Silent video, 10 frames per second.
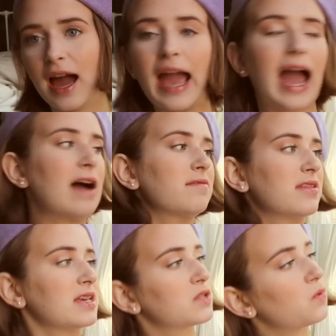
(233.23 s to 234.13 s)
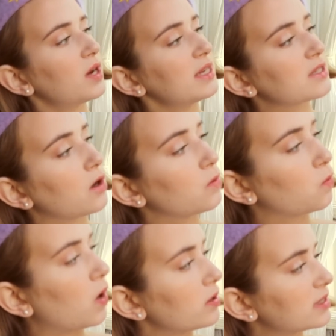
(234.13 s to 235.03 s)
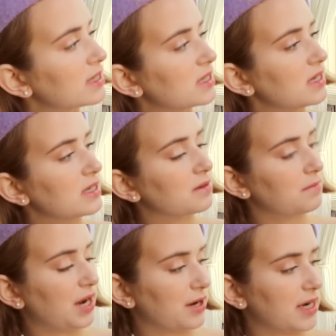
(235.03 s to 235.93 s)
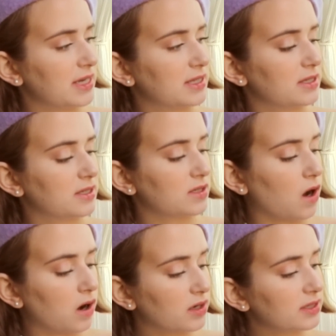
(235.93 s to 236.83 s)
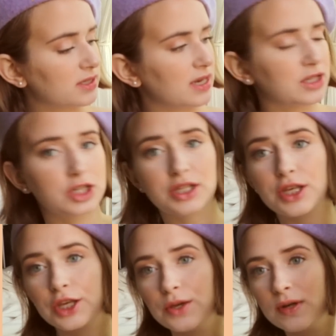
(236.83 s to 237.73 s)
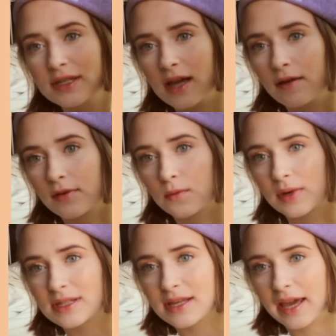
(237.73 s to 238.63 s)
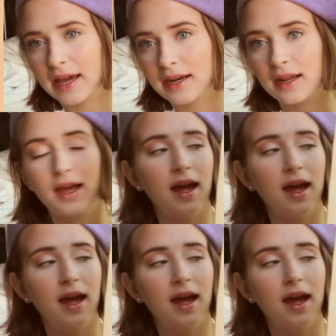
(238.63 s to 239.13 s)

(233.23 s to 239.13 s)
I have this one. It's called Walt Disney's Merriest Songs, and it's just the cutest cover once again.